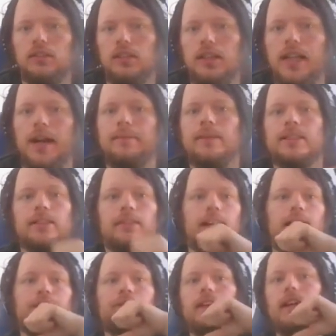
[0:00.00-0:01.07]
Yep, it's
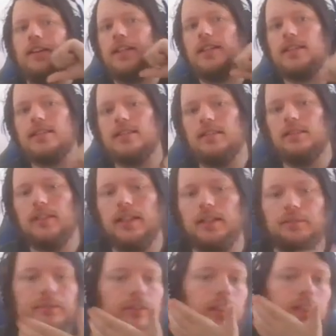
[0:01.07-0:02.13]
Seraph. There it is.
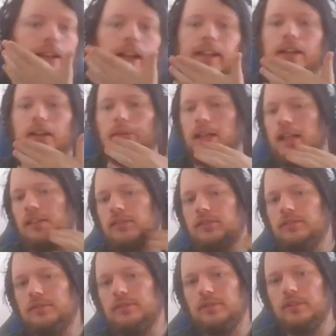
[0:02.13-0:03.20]
Yep. Okay, here we go.
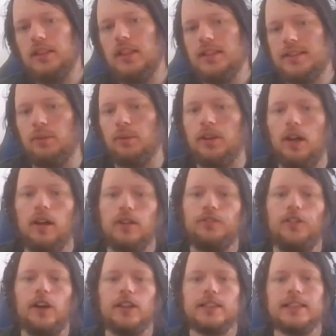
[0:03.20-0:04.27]
So we're going
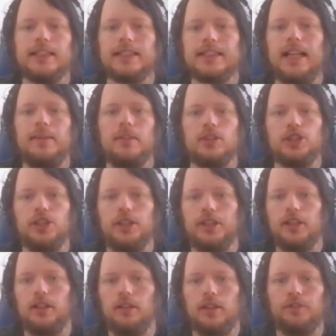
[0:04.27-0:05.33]
first. This time I'll show you
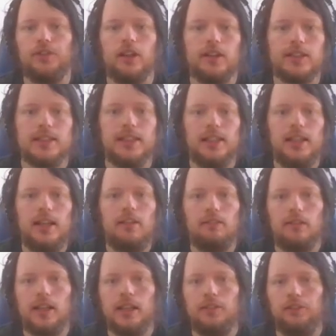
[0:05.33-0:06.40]
going first.
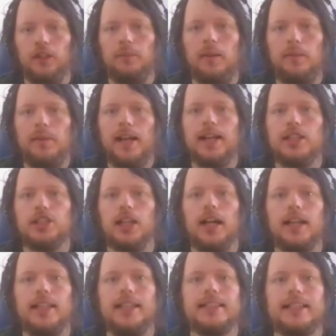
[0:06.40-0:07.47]
We're going to flip up
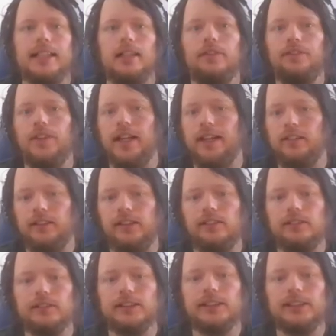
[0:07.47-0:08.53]
Hedgehog. He's going to
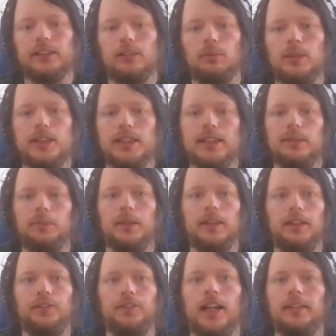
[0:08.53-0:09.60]
Valor, which is
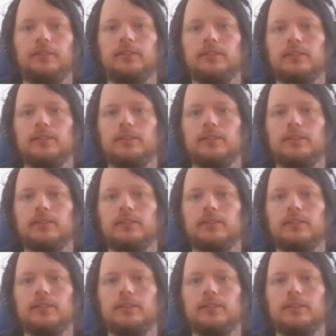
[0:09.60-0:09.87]
completely fine.